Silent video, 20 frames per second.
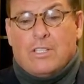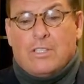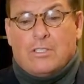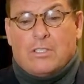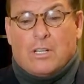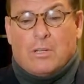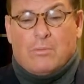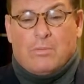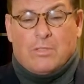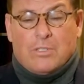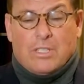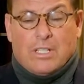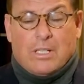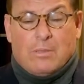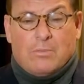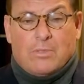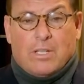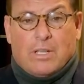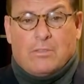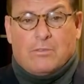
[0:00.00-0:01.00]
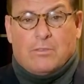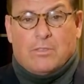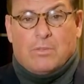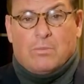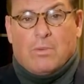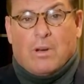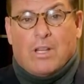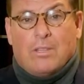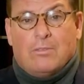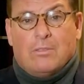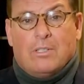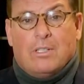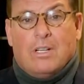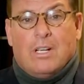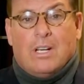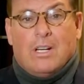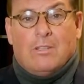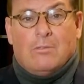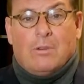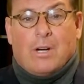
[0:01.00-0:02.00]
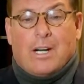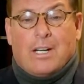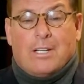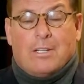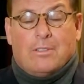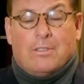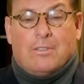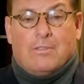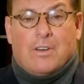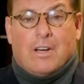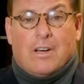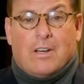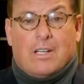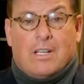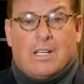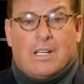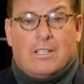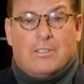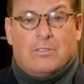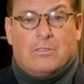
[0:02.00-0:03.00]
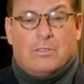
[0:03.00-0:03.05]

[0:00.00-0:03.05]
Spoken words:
He's going to present himself to his brethren right here at the very end.